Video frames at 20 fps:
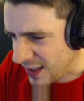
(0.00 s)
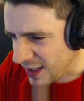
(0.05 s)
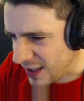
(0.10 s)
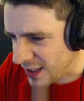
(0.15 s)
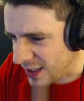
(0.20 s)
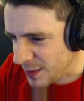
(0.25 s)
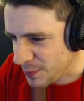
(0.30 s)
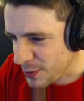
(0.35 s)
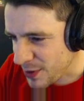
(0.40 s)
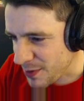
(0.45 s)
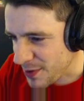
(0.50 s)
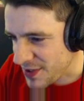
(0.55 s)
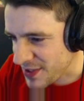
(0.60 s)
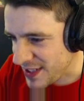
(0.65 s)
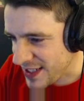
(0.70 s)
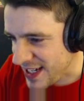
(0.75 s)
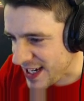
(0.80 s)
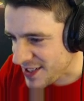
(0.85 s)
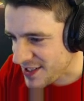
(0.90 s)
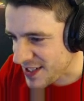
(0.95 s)
Primo saying,
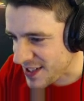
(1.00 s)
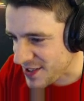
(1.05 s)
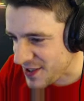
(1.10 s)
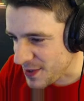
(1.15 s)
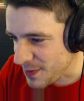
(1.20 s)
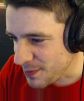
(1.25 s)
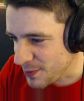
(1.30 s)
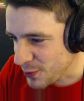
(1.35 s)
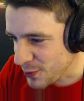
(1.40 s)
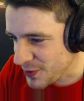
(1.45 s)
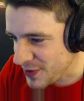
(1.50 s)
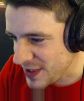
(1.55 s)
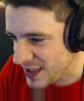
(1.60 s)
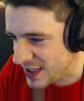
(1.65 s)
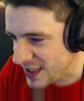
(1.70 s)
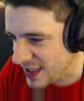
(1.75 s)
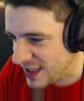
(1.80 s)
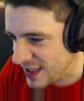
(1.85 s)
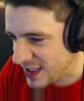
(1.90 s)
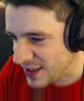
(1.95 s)
yes, that's the
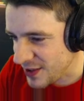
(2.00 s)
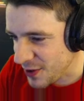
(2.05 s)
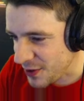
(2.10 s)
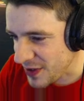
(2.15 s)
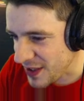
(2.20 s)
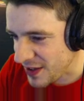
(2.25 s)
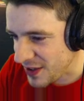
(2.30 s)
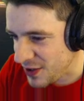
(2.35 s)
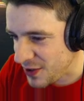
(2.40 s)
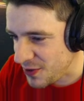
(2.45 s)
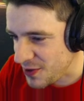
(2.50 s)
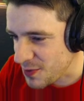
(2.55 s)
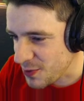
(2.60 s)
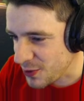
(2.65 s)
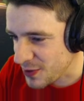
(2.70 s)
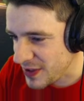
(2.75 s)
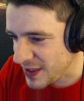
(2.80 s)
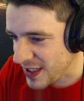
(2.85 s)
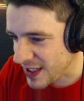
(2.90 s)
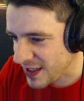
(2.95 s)
multi. Note that the huge
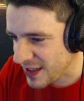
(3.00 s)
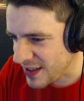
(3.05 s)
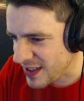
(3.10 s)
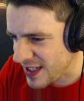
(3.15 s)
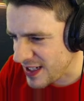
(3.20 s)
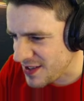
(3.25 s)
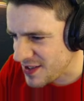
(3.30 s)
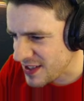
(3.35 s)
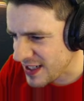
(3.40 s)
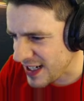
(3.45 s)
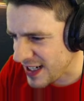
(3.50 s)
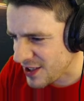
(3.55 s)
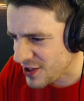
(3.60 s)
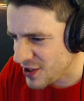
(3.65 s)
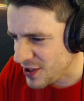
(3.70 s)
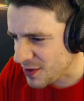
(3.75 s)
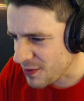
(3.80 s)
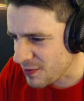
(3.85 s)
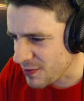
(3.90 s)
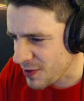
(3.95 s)
multi-cannon isn't
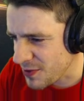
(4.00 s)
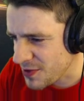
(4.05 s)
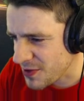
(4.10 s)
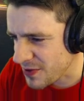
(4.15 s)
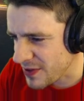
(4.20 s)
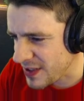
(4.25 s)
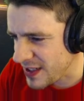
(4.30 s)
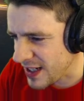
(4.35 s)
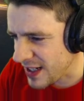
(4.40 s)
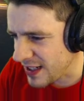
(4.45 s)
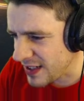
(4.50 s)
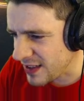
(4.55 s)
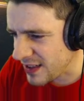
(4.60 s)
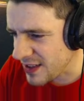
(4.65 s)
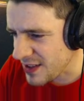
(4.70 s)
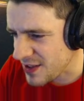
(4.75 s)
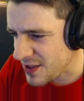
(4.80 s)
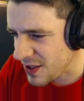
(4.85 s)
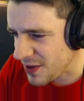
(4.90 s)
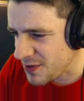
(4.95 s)
actually a rotary Gatling, and
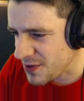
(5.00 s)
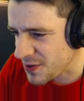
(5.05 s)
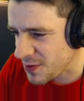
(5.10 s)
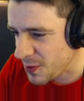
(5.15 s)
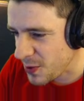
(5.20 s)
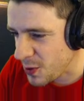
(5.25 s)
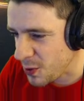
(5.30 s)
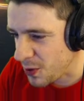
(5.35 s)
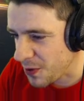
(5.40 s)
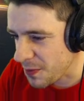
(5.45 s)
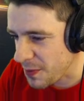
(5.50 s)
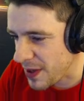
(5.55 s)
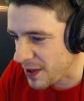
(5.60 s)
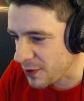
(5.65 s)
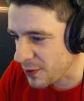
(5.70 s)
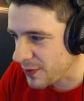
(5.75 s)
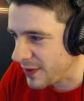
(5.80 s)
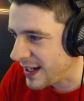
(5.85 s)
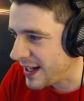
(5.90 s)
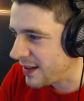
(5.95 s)
it's closer to a
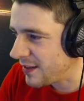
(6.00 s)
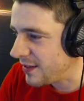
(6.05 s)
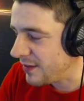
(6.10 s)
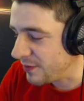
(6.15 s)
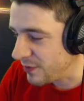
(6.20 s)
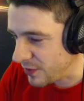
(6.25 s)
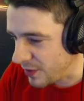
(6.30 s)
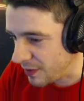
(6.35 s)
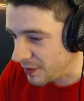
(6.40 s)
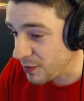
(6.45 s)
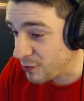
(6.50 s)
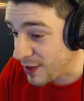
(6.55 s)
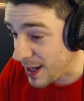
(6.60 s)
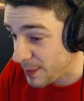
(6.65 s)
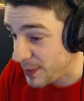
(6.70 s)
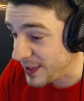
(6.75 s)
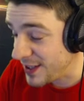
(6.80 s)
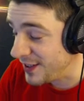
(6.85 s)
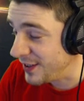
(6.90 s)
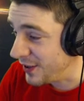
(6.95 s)
quad-barreled
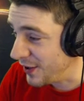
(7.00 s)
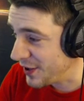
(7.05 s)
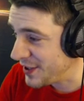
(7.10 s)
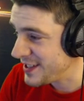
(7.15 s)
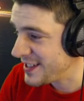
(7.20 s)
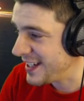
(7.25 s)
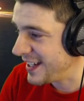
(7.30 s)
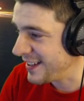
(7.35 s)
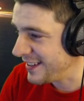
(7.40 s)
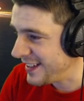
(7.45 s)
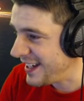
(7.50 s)
rapid light cannon.